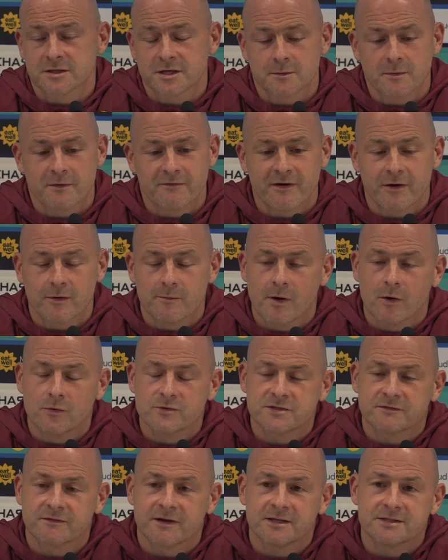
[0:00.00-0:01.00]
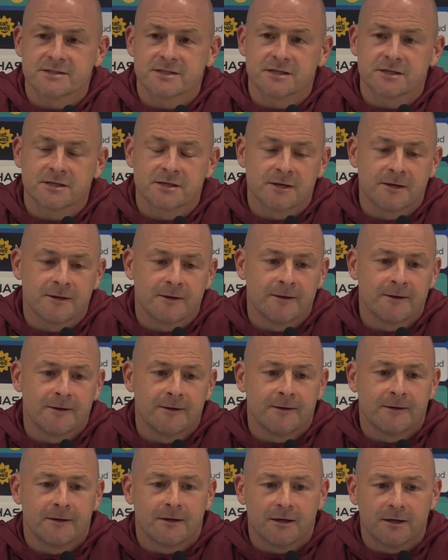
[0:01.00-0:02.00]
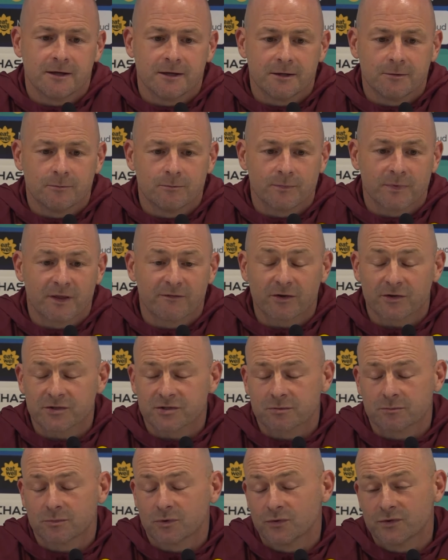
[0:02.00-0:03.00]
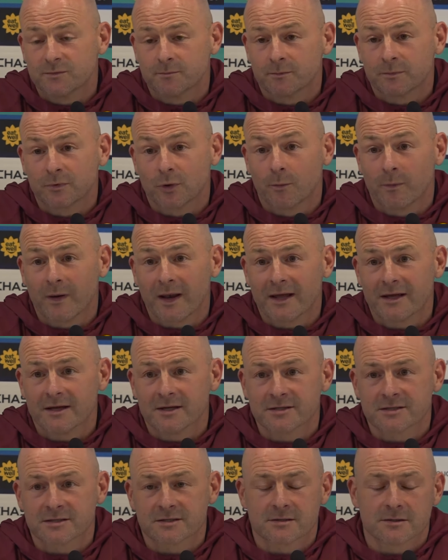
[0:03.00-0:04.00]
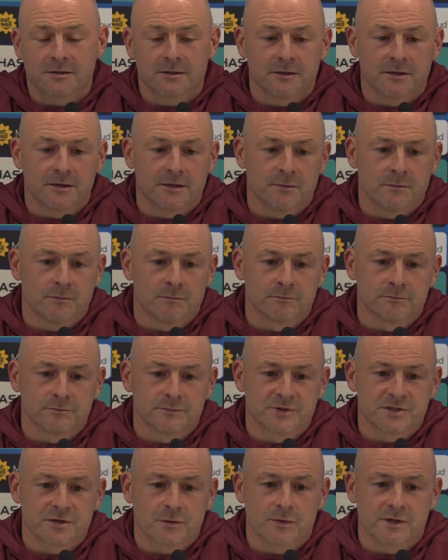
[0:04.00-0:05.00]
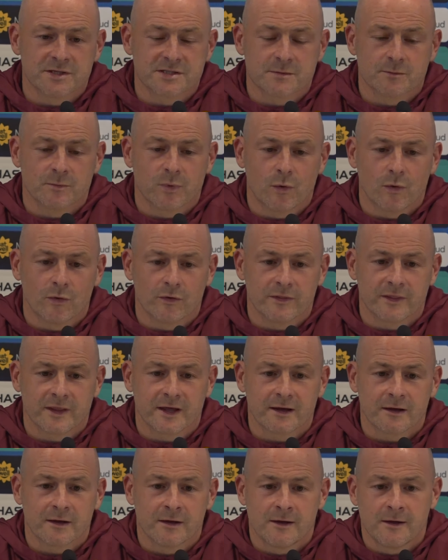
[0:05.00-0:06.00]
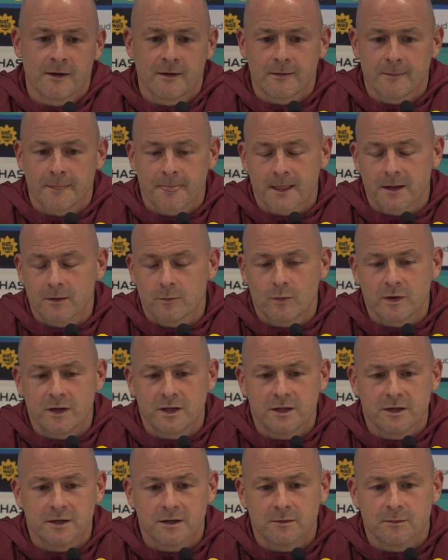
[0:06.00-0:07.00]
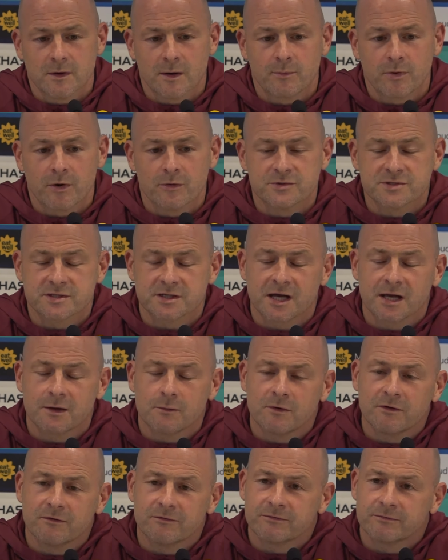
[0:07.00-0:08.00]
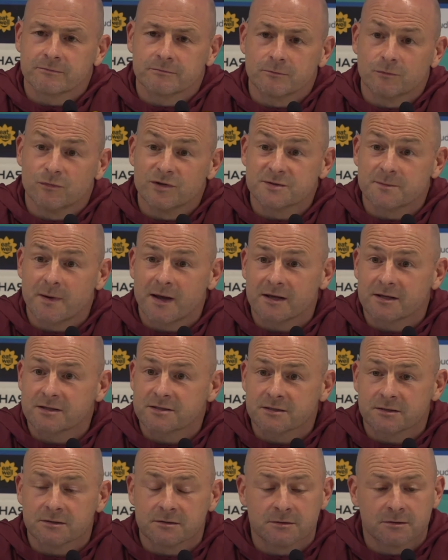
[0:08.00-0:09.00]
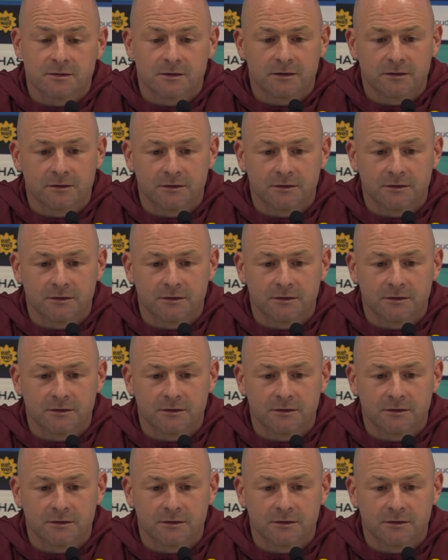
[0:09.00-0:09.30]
They're going to be very motivated. They've got some good players. So it's important that we approach the game with respect and